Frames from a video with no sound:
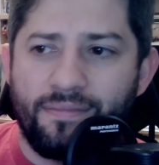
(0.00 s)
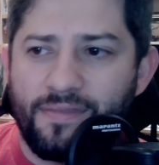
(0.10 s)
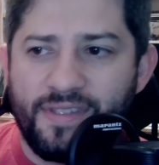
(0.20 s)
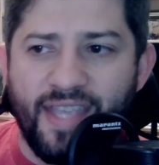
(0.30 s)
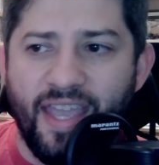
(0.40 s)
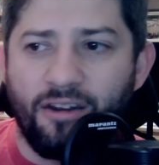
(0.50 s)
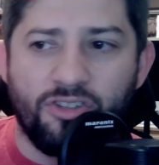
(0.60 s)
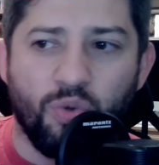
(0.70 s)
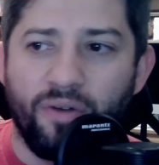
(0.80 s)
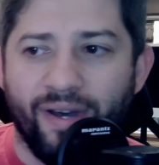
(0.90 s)
ten or
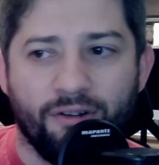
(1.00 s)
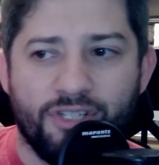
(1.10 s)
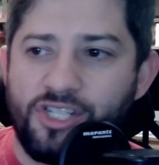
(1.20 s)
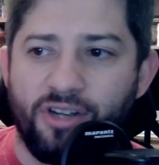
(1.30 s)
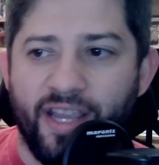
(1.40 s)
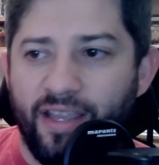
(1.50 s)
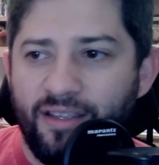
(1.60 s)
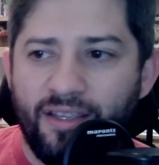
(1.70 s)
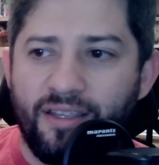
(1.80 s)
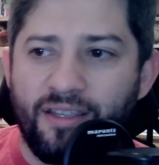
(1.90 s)
twelve hours straight,
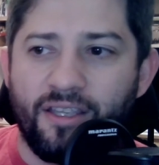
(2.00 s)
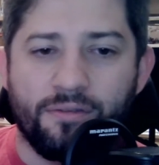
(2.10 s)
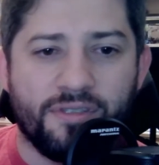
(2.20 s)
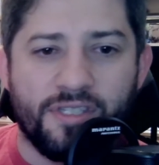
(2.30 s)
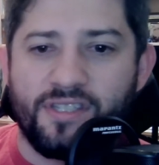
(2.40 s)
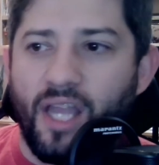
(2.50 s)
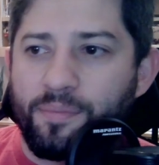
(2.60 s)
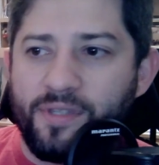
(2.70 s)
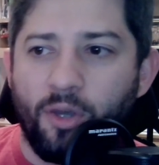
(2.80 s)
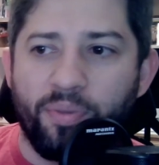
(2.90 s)
you know, just
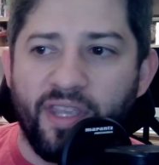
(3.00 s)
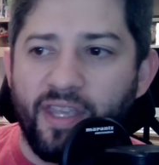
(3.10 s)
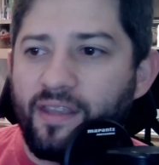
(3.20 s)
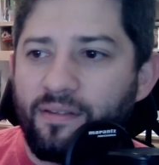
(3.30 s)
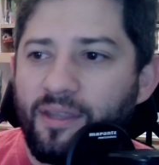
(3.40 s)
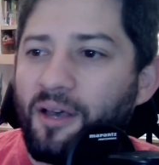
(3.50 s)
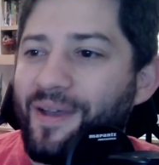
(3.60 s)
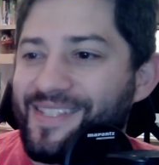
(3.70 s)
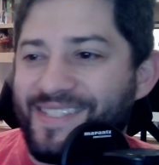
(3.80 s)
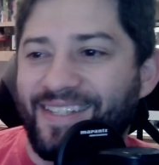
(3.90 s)
stop to go pee,
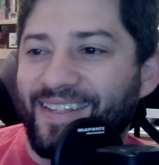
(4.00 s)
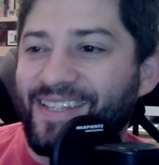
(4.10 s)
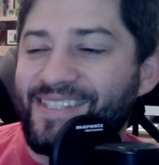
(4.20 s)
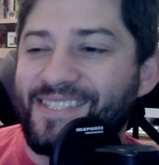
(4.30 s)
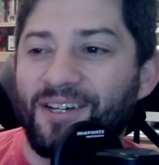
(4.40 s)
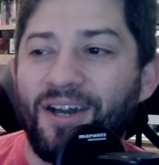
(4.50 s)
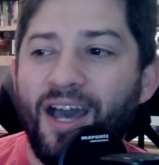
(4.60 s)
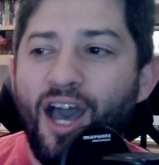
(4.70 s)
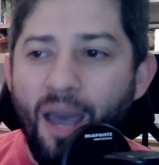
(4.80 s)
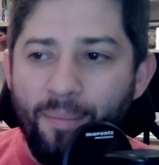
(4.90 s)
basically. So
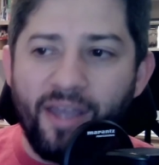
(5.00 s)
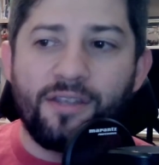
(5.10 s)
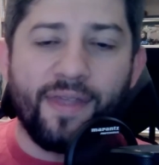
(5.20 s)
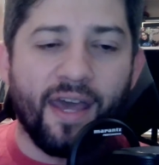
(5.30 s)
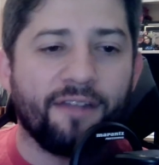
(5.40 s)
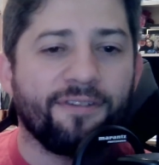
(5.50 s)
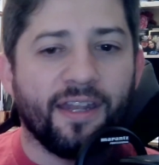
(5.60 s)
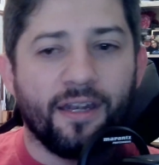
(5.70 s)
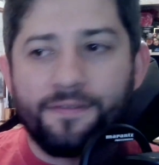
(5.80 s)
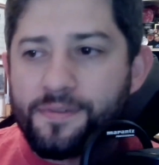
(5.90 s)
I might do that if I
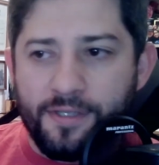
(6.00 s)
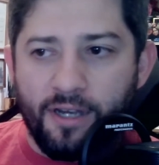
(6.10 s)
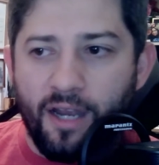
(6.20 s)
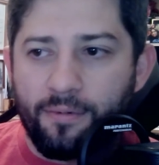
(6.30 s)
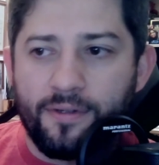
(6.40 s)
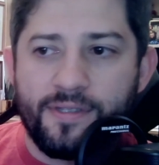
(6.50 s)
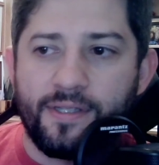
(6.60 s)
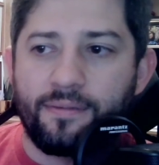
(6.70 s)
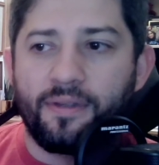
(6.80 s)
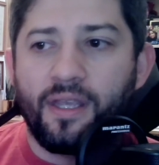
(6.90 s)
get enough subscribers
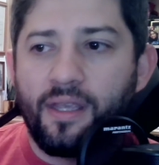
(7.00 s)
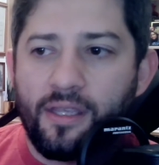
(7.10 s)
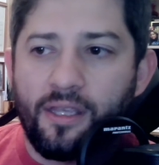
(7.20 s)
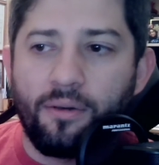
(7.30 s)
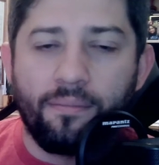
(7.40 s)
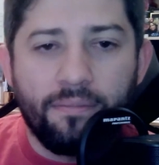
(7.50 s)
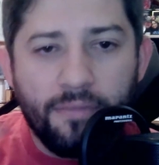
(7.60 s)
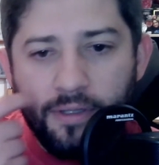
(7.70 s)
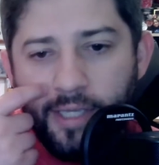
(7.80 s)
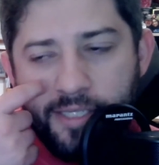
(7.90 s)
and, you know,
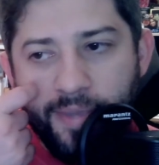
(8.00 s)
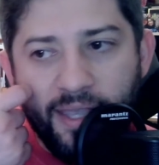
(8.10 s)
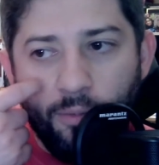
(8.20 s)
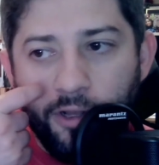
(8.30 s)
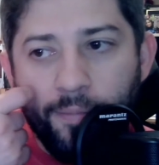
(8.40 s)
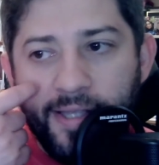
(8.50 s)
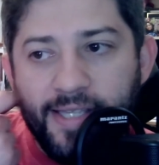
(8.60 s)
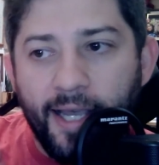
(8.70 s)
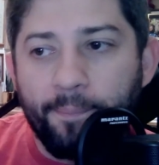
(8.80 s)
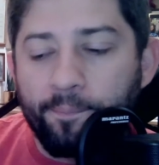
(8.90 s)
you guys make it worth my
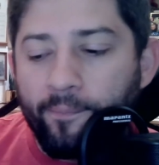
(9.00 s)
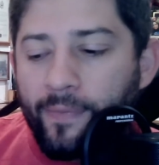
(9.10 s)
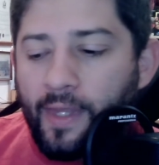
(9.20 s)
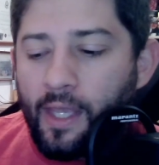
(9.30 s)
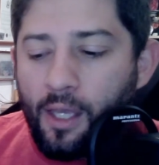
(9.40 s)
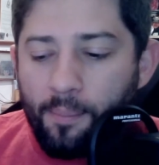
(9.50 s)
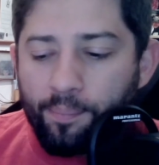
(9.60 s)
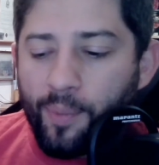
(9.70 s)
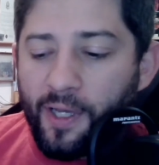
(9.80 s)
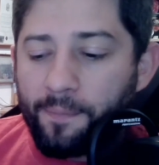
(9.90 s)
time.
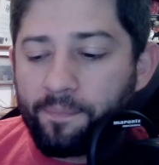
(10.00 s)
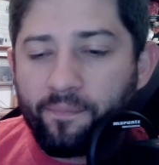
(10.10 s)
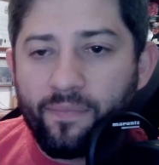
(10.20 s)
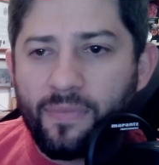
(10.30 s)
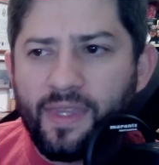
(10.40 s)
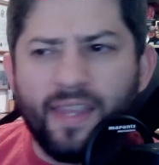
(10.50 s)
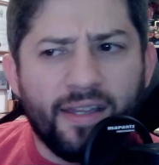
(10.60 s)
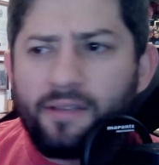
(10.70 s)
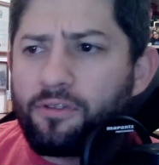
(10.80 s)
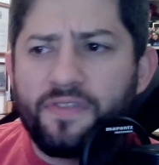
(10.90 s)
But yeah, the
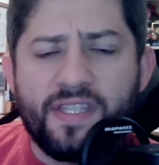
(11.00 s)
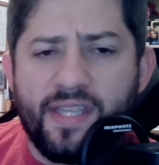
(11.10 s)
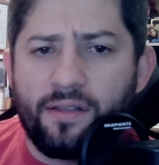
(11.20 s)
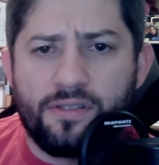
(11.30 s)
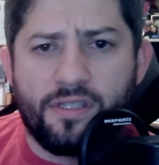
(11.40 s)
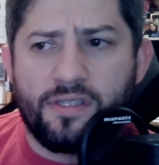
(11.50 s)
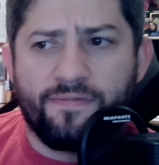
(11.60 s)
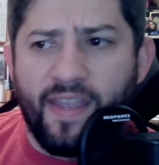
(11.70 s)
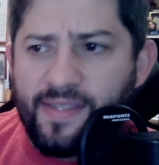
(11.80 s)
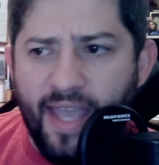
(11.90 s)
level of detail is just
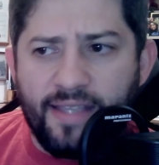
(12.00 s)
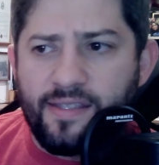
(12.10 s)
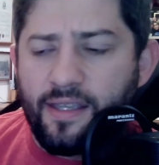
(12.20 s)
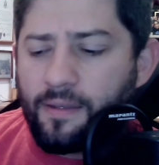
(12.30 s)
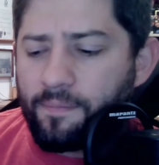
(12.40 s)
fantastic.